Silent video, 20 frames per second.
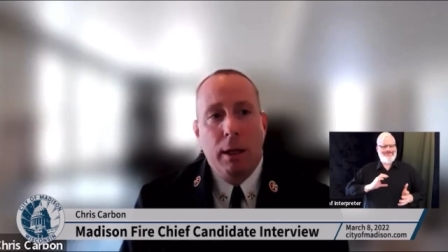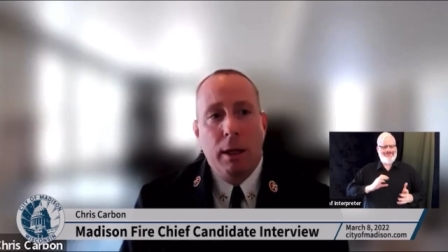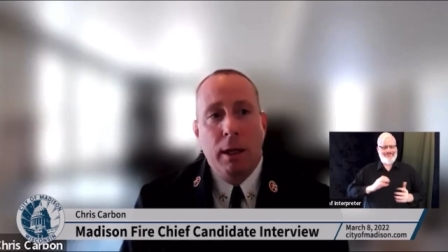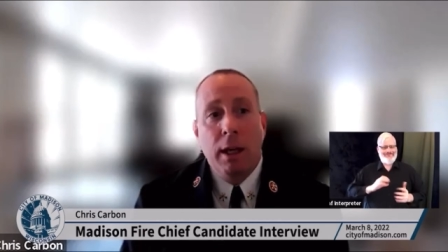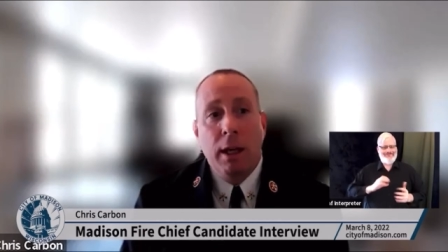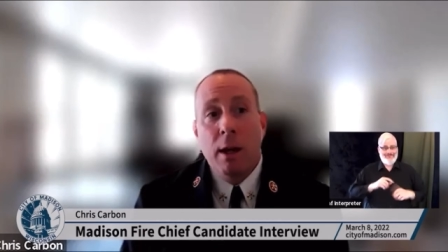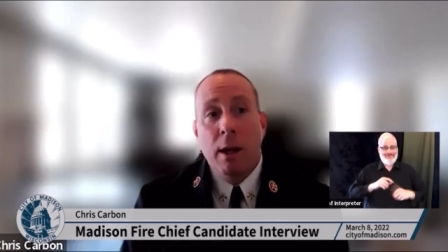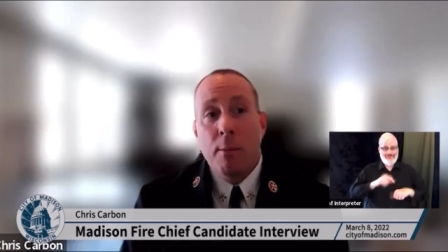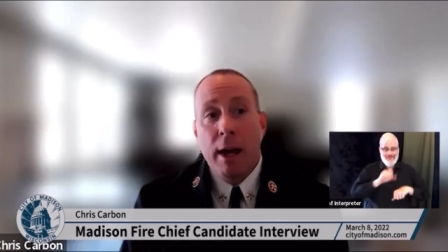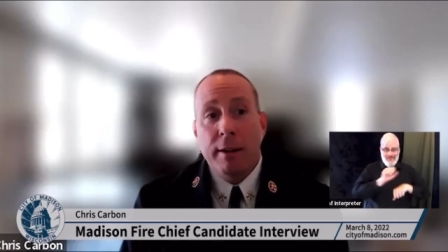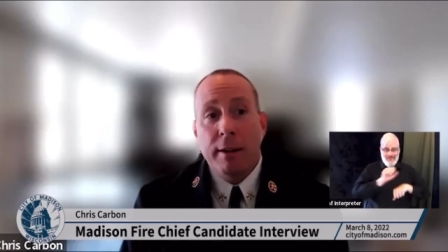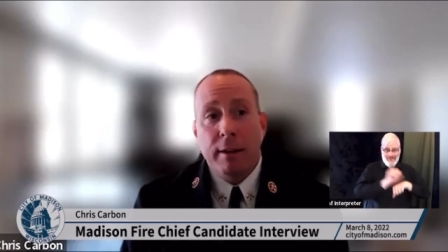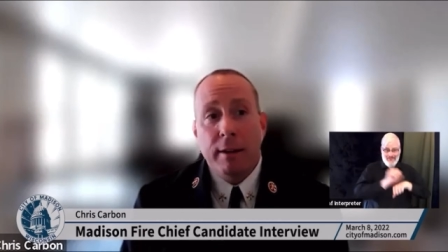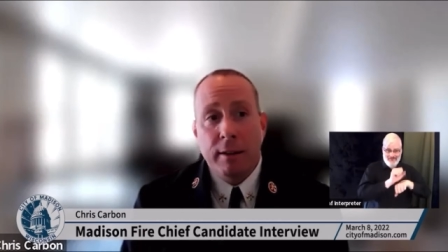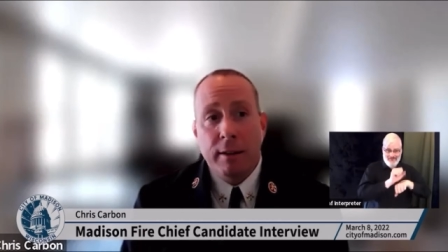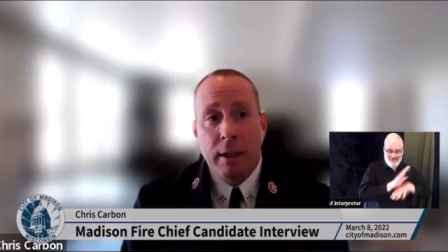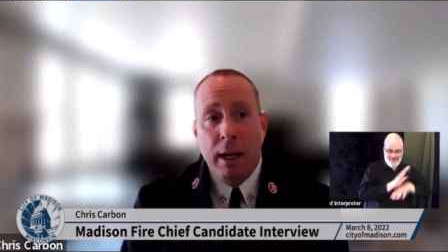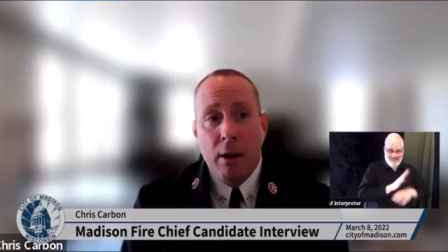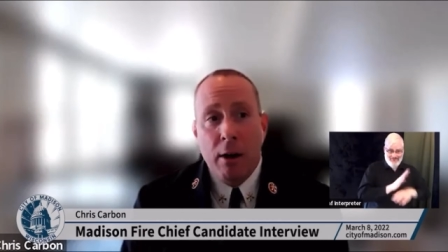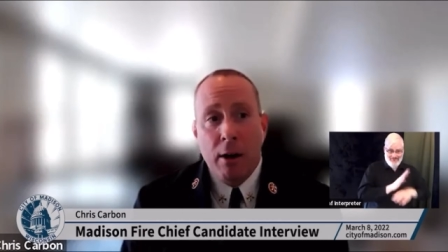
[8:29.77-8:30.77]
EMS
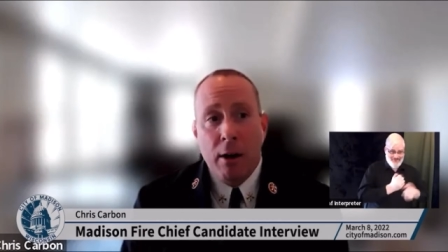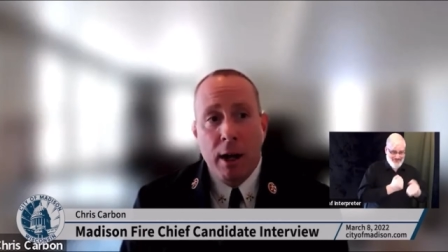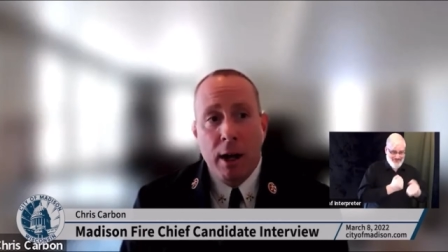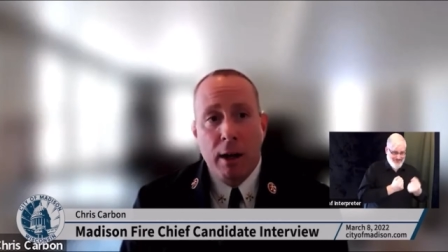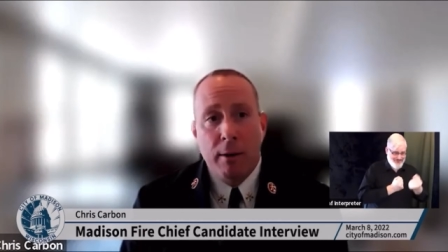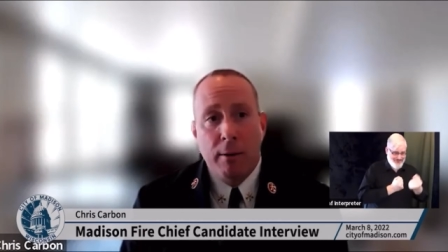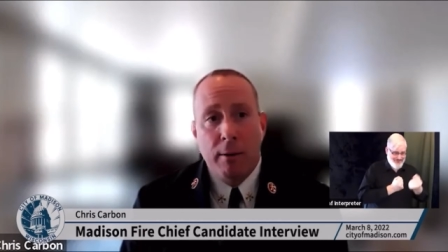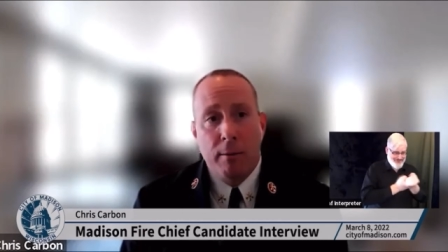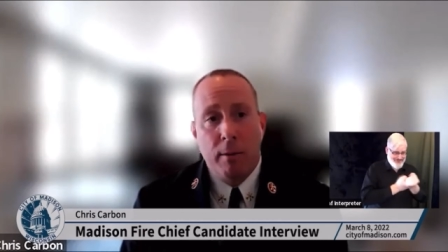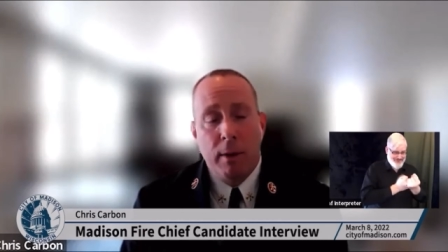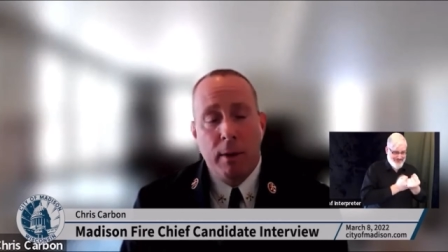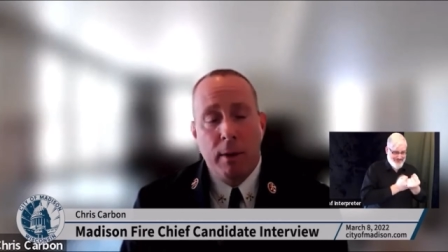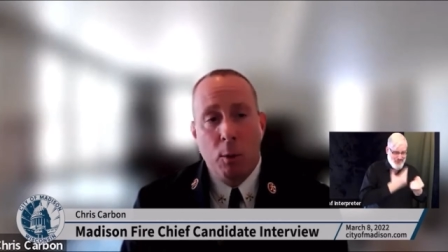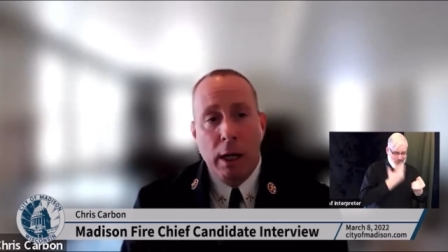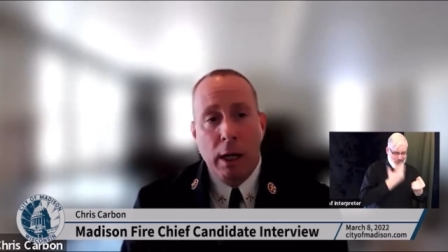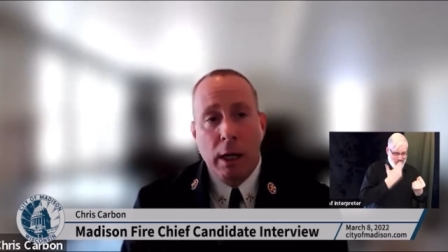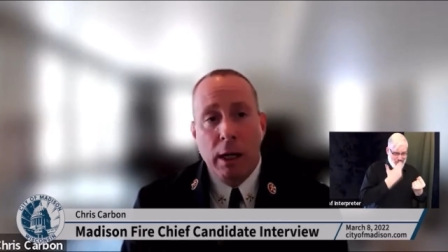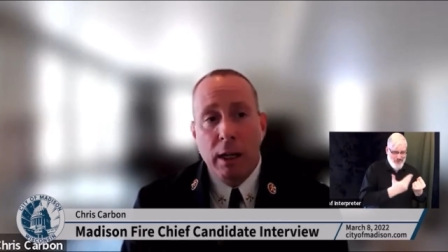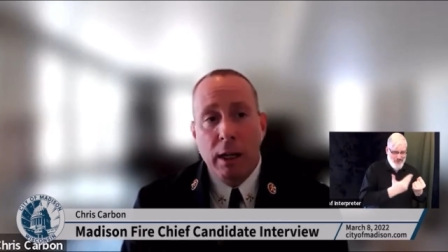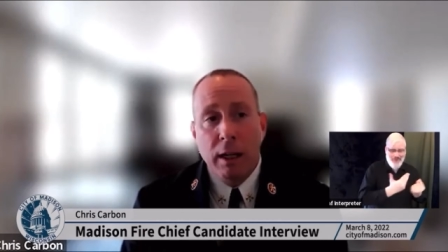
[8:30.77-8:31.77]
is an area that
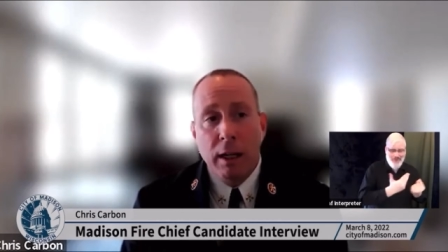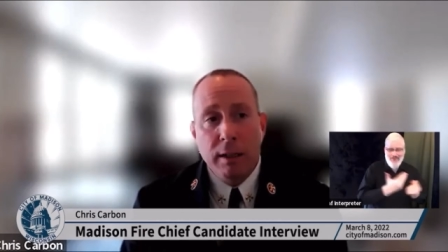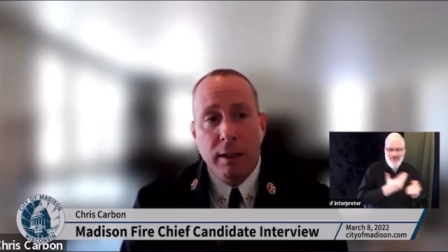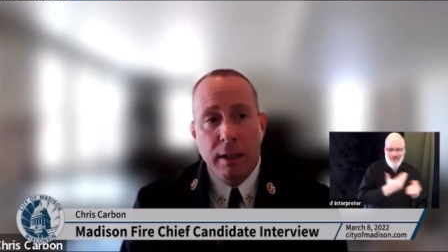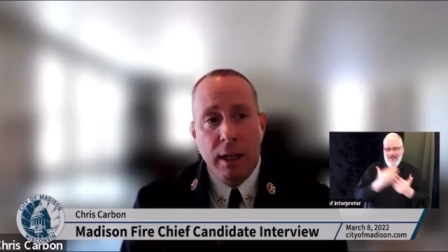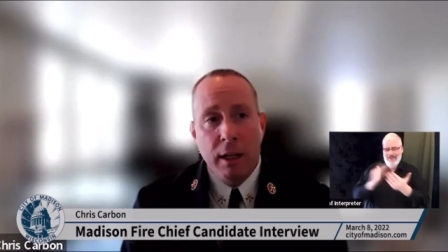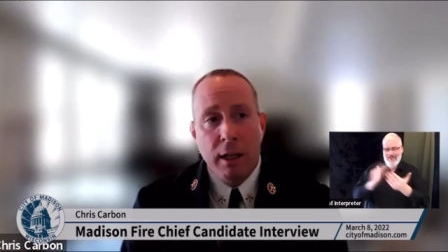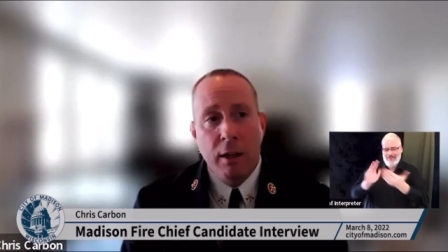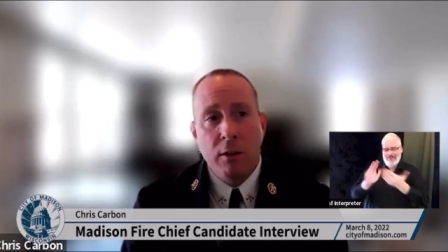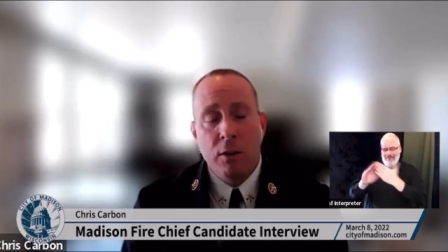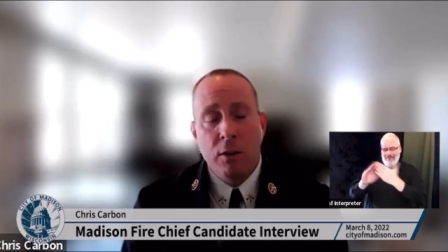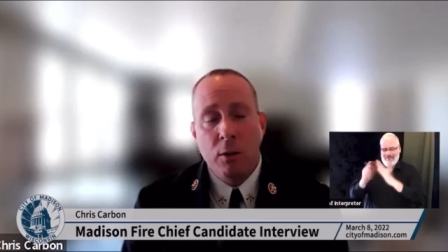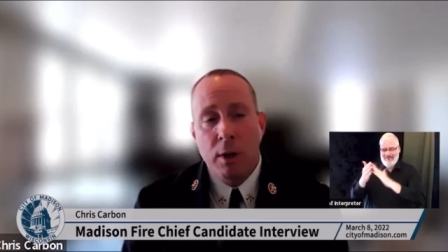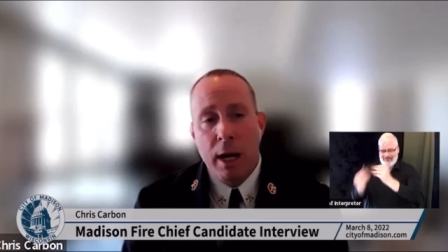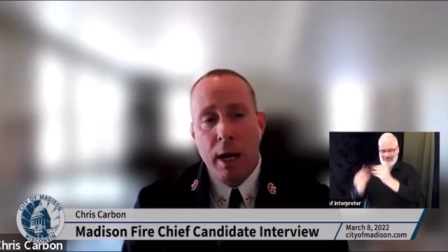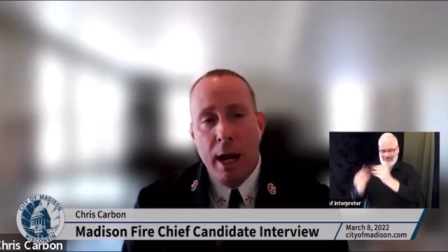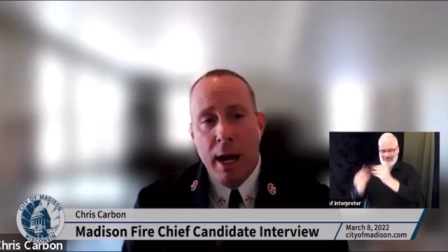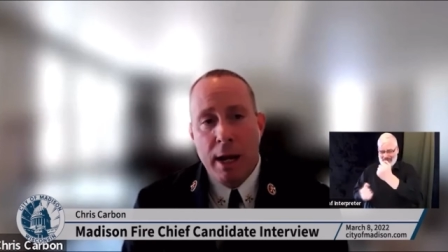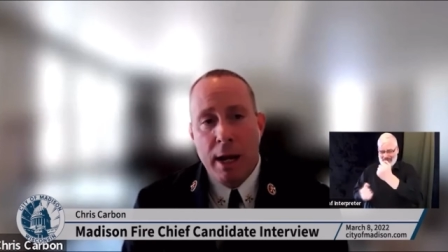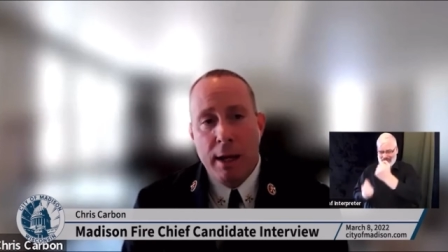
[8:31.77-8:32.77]
we can continue to
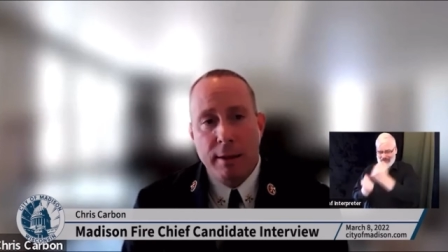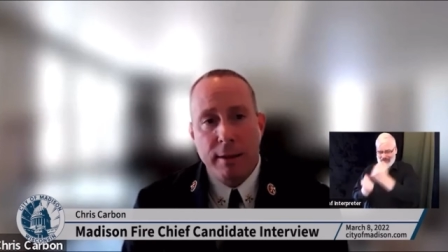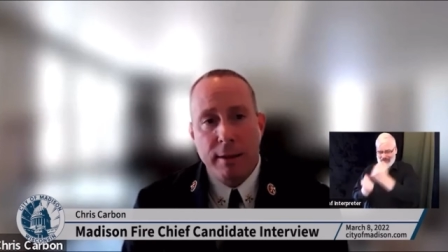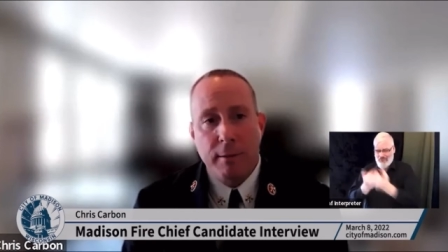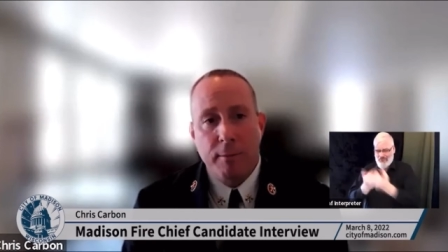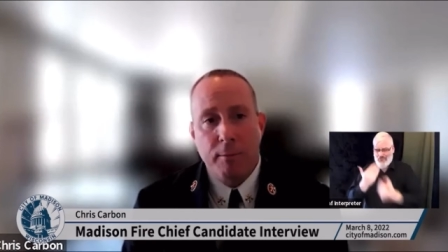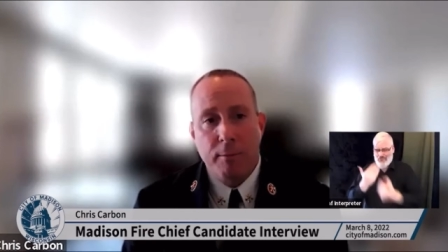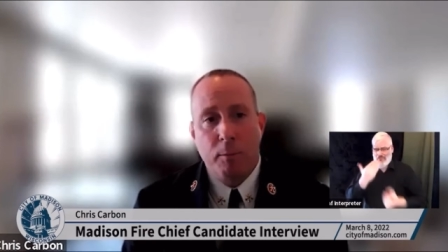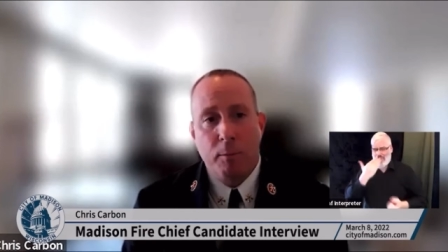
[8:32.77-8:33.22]
enhance.